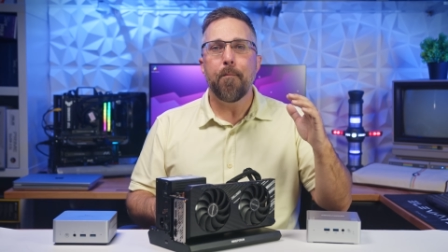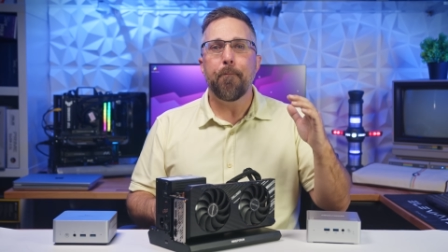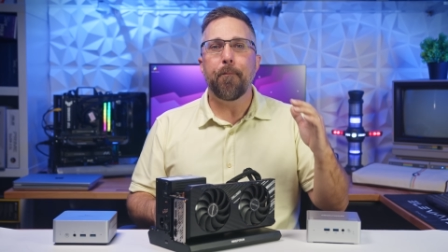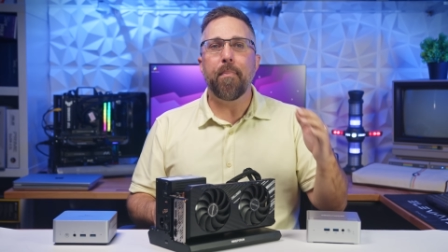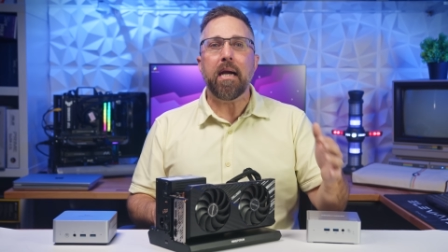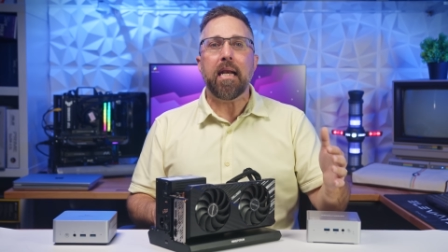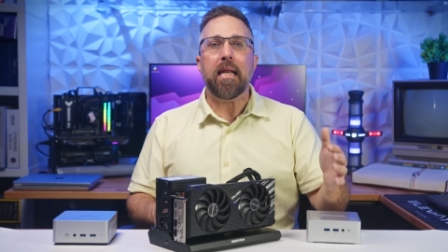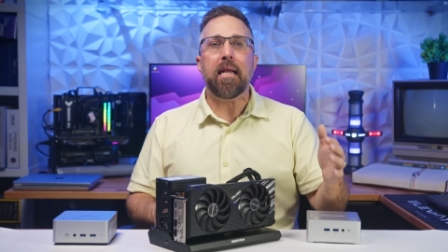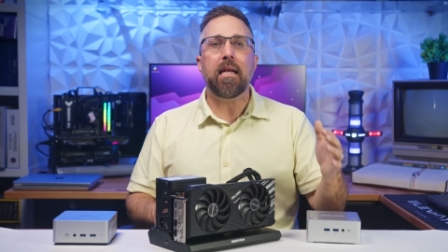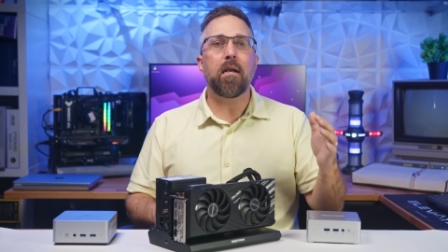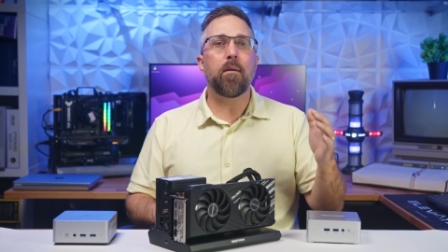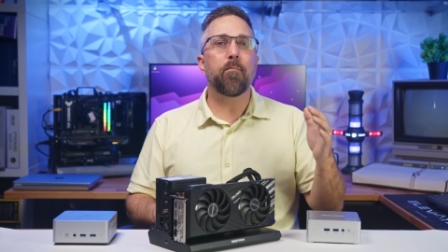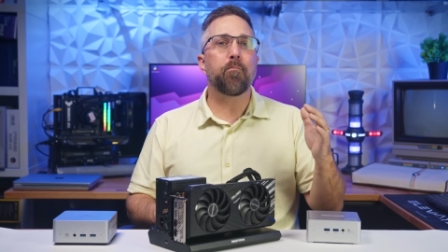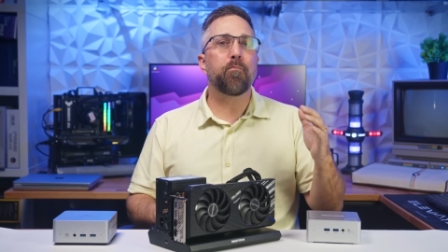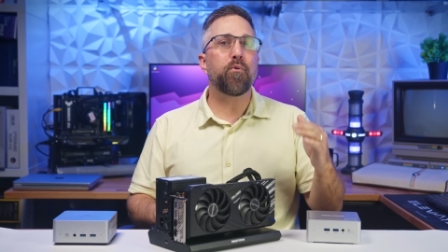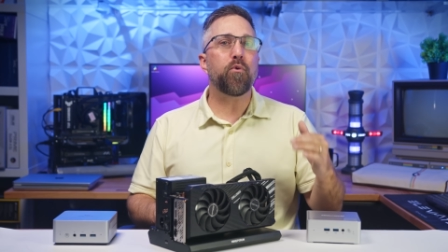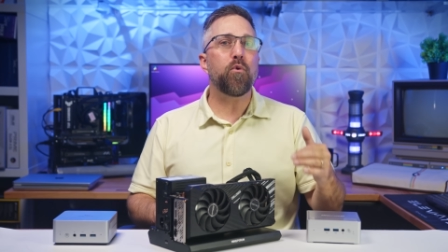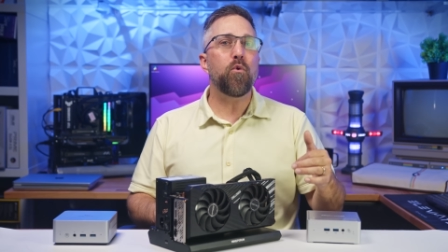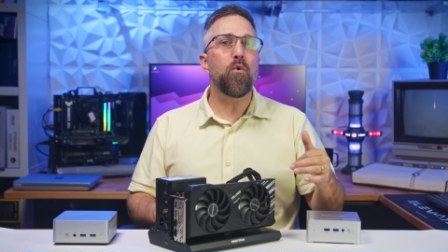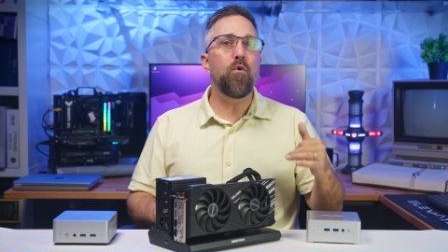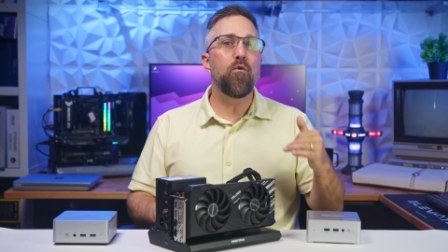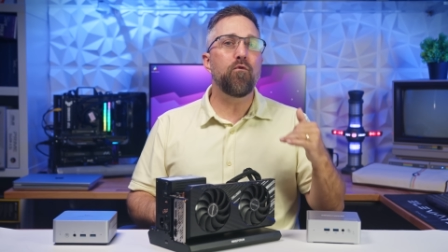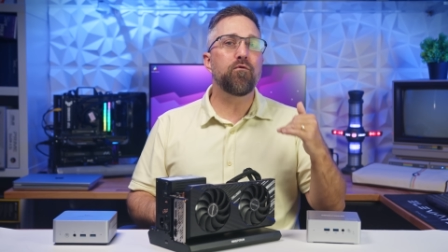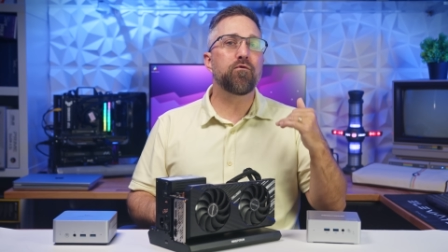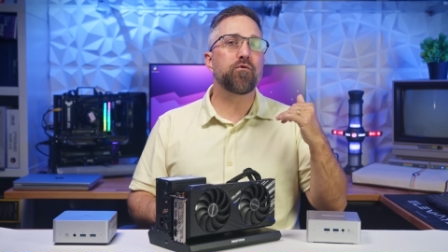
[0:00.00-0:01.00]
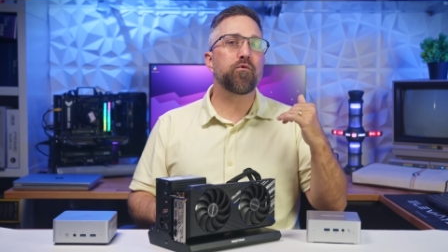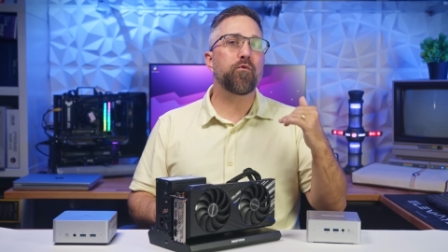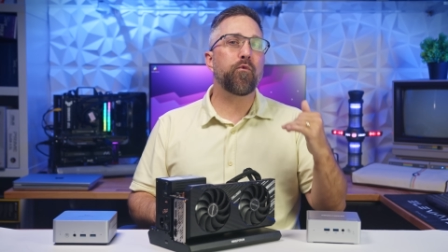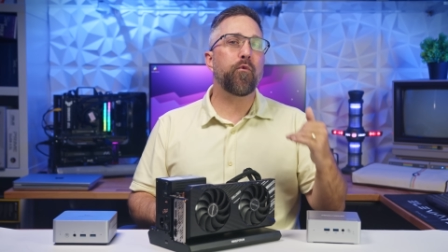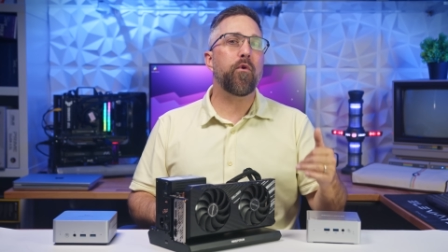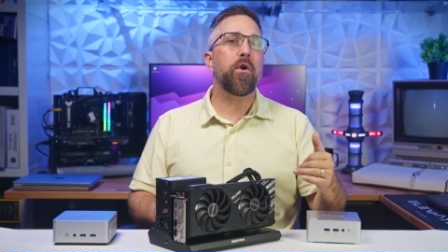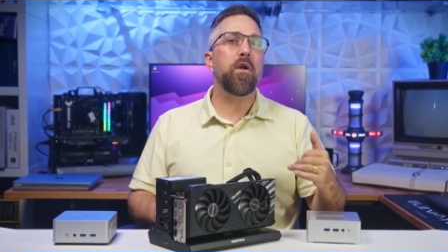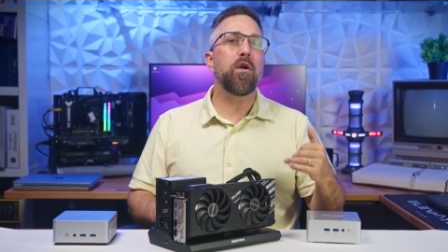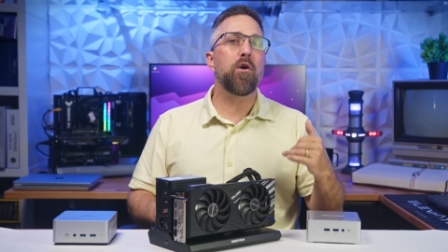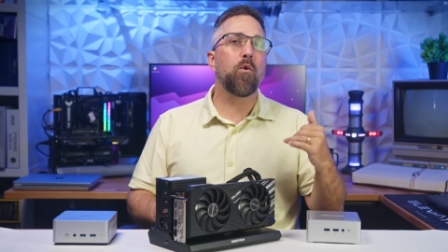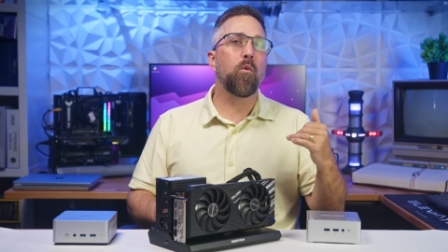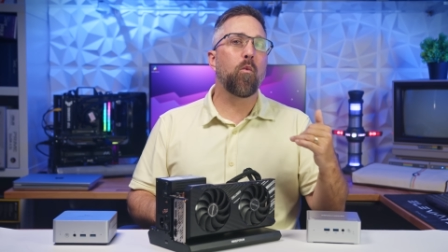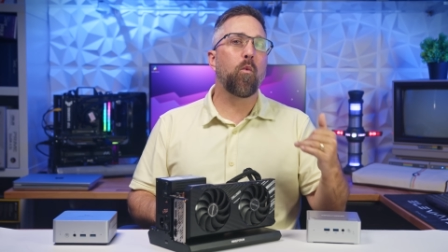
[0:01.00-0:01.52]
but it improves
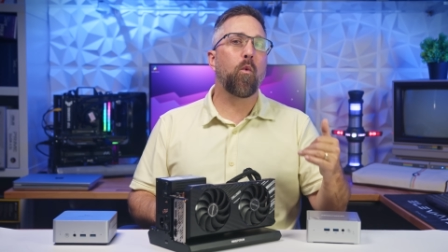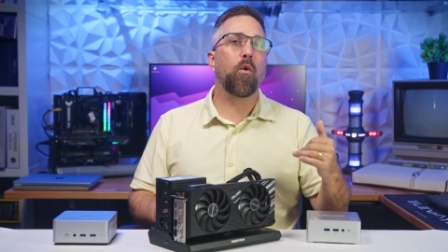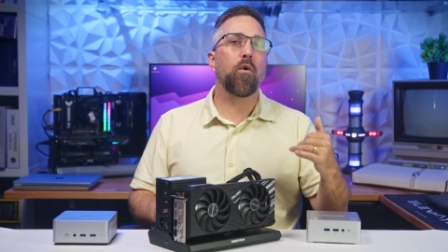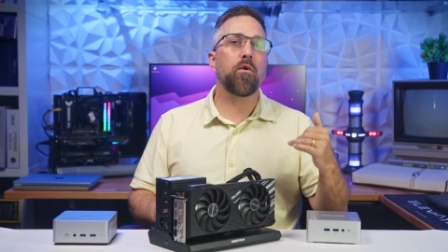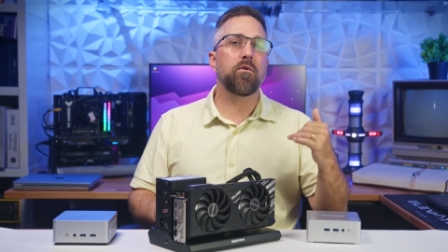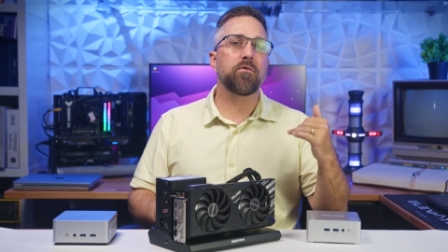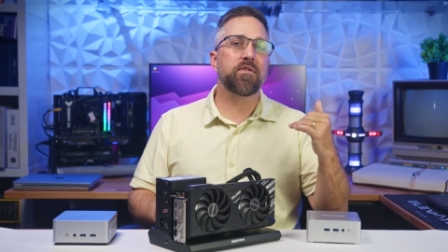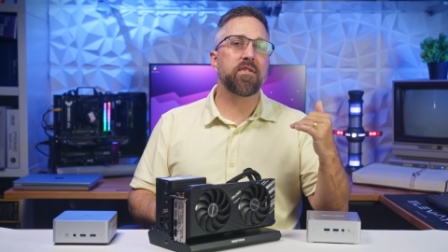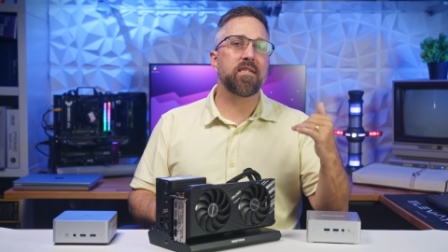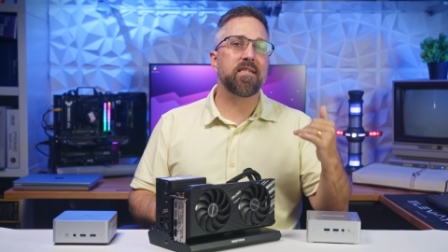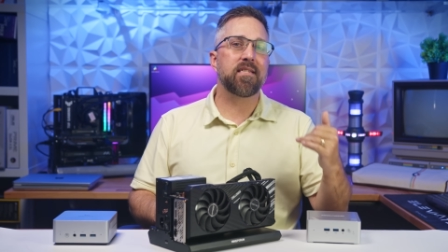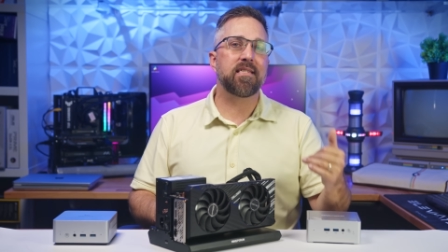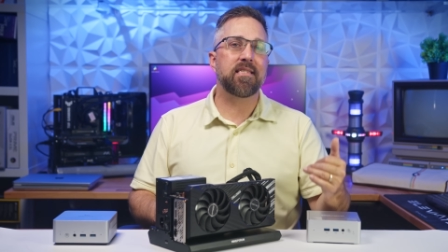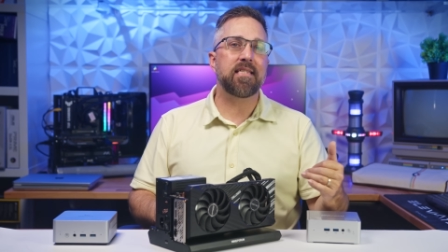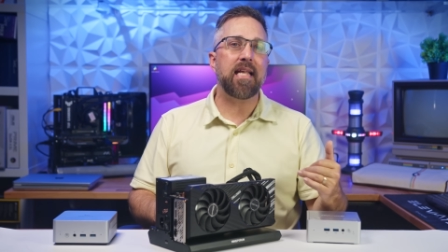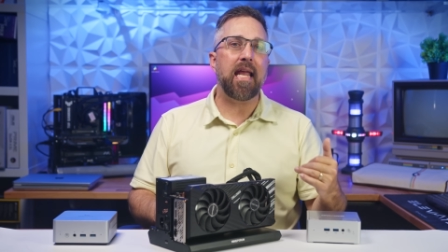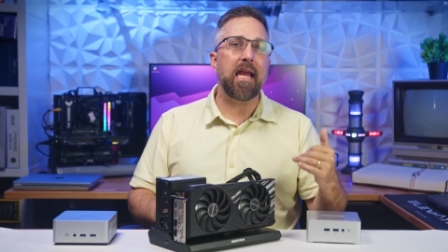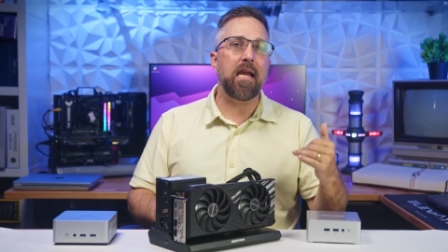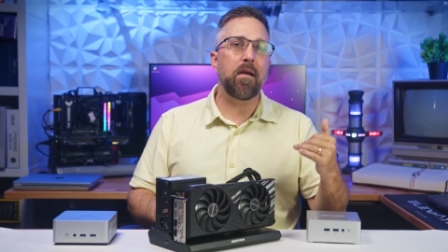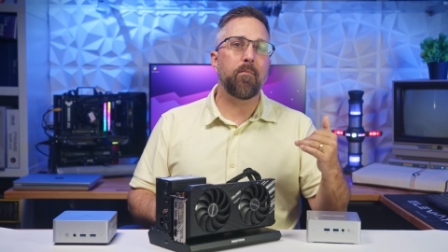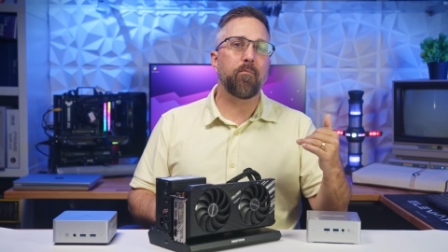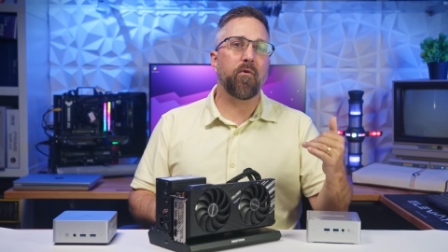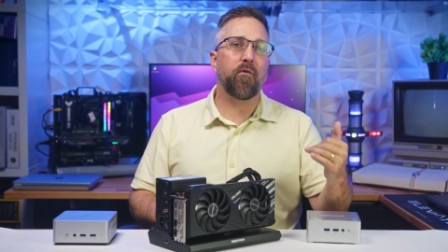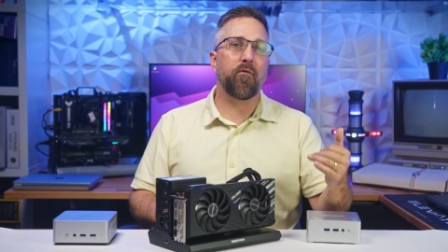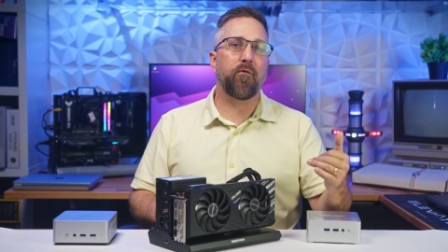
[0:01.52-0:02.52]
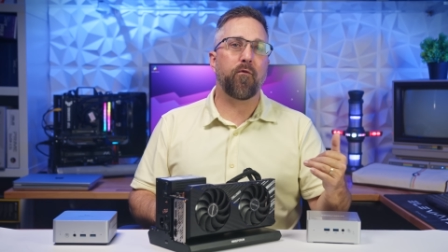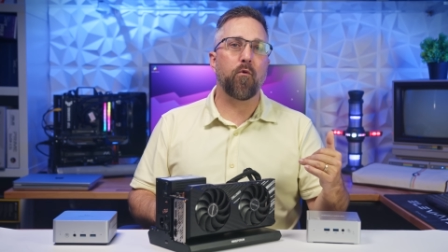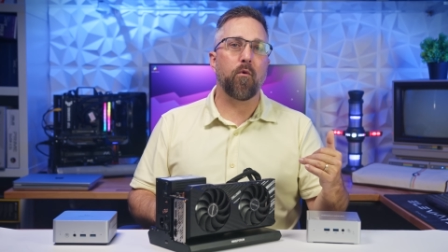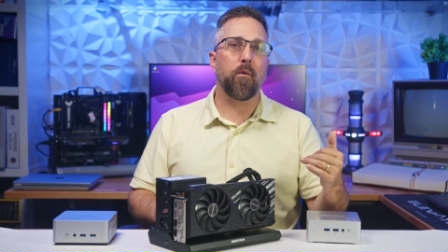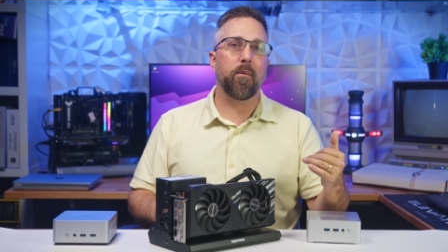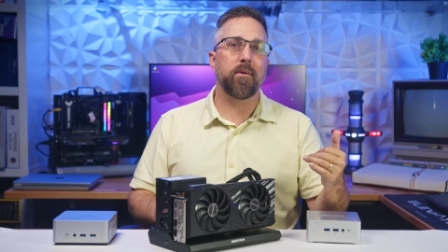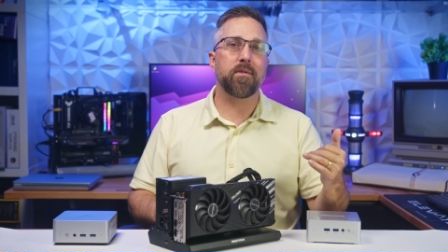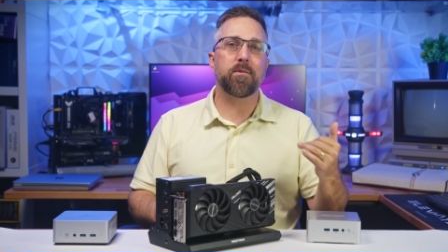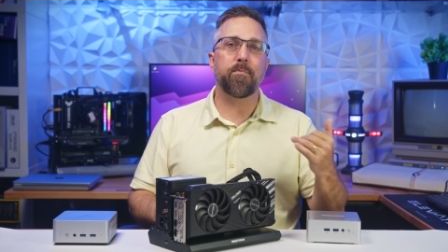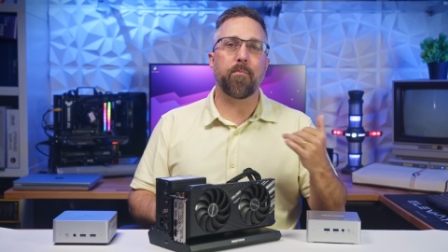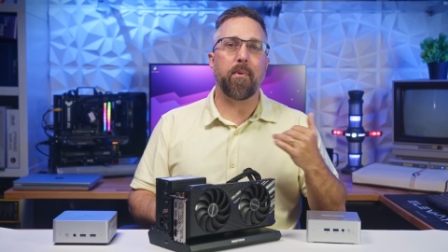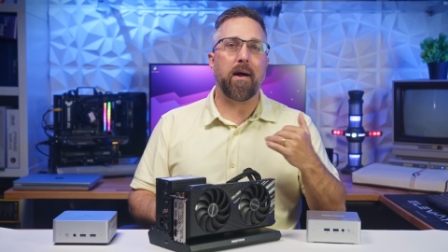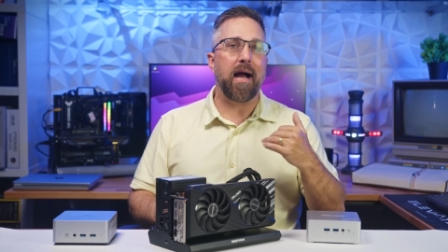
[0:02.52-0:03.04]
real-world sustained
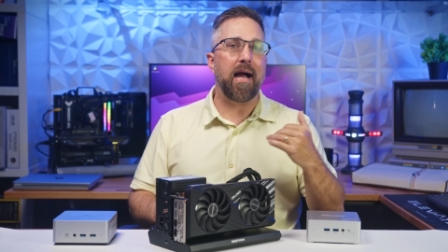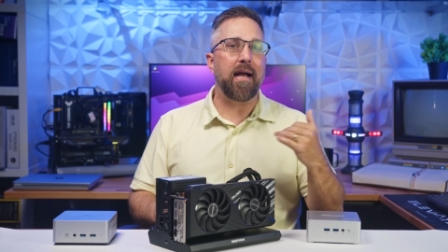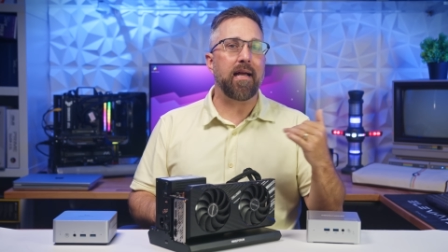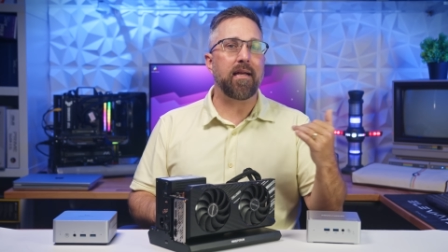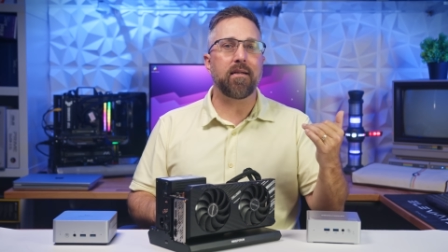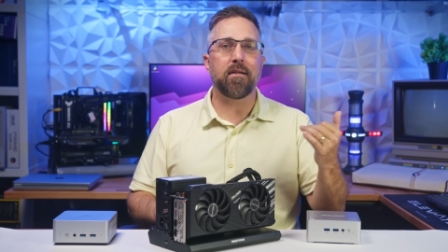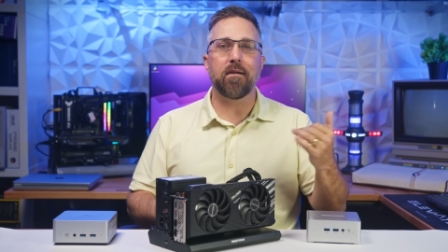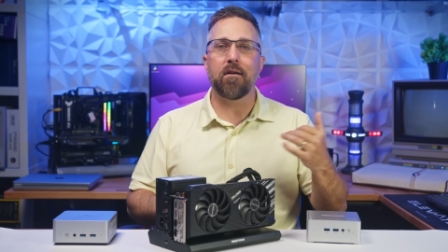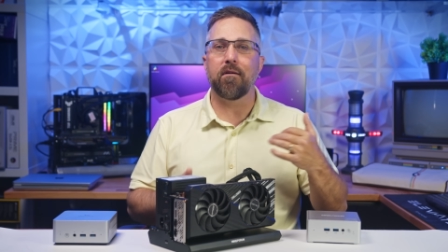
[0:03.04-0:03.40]
performance by